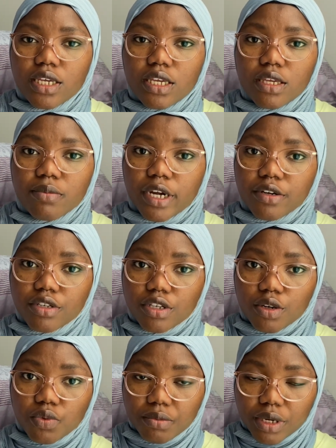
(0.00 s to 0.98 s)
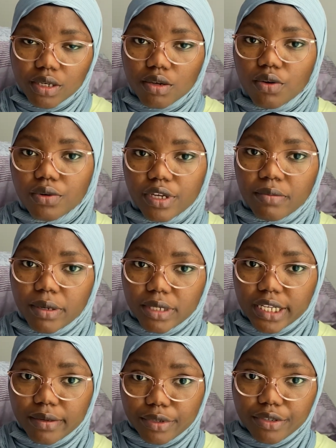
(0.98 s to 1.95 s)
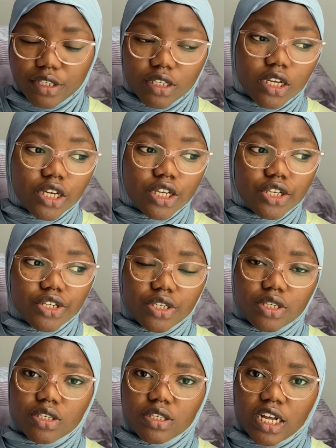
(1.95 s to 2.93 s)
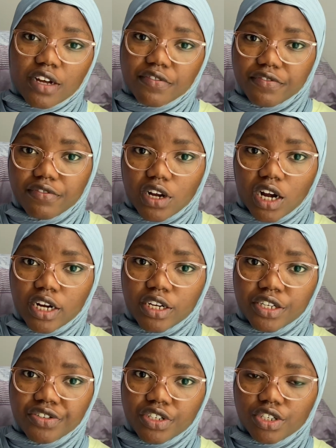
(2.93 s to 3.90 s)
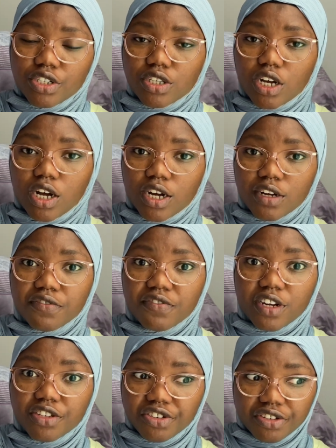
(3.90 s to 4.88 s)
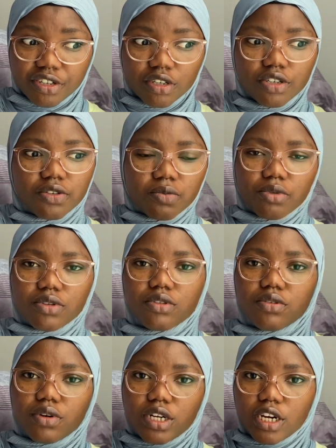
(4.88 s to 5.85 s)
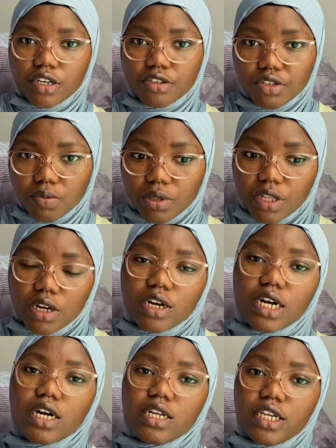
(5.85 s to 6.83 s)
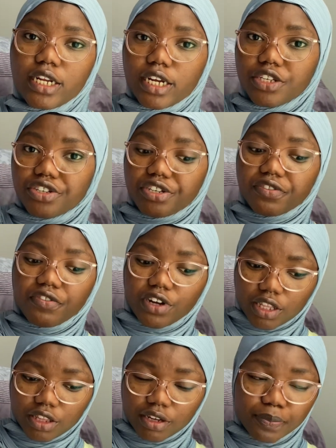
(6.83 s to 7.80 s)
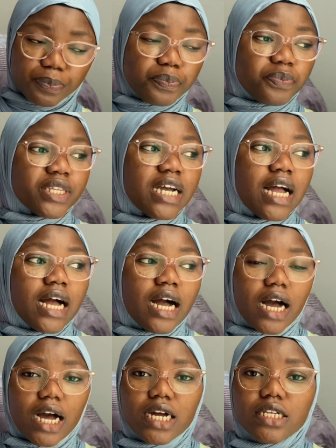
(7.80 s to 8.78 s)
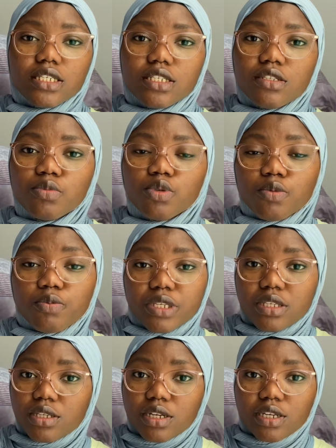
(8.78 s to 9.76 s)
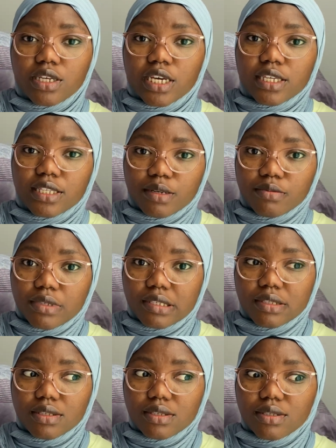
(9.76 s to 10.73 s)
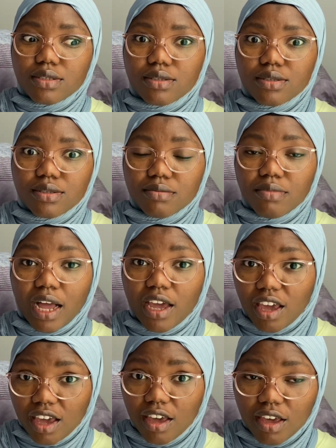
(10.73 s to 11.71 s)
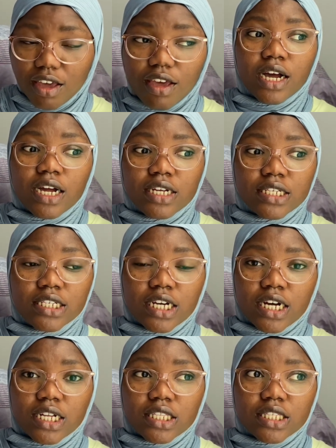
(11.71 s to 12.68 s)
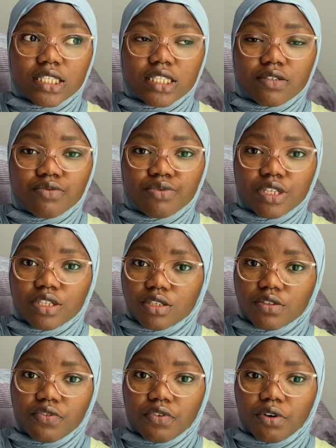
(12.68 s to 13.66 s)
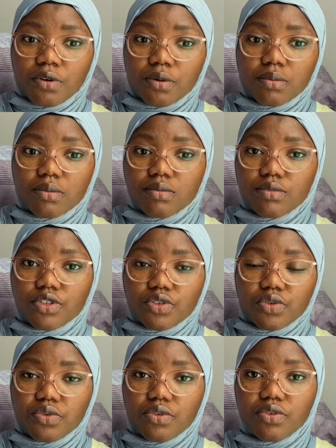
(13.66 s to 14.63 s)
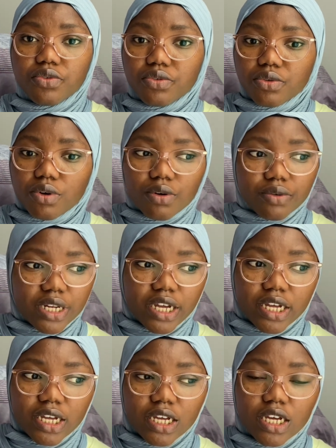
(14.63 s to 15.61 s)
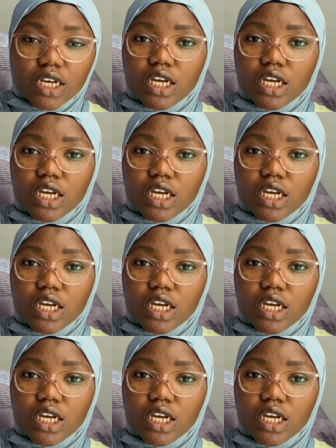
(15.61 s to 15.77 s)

a biracial woman called Emma Dabiri. She is Irish, Nigerian. She was born to an Irish mother and a Nigerian father. And the book basically examines black hair, and that ranges from, you know, loose curled hair